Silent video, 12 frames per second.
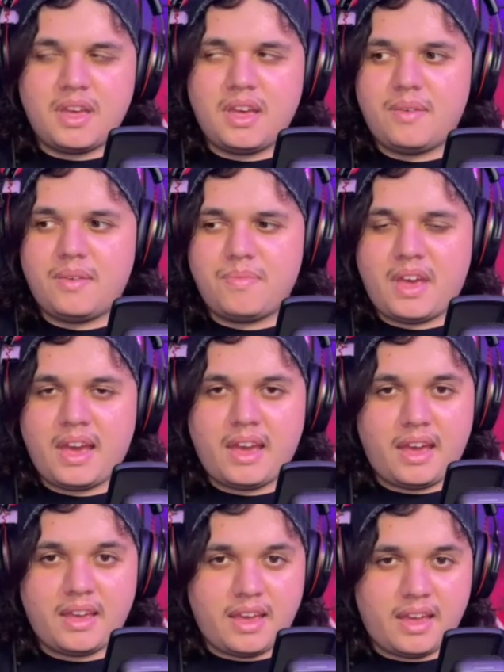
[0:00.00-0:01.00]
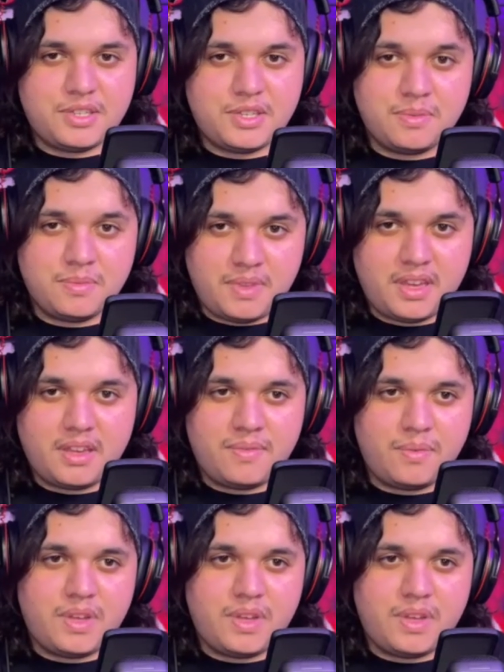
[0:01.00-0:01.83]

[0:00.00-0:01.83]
um, I, I can't assume like if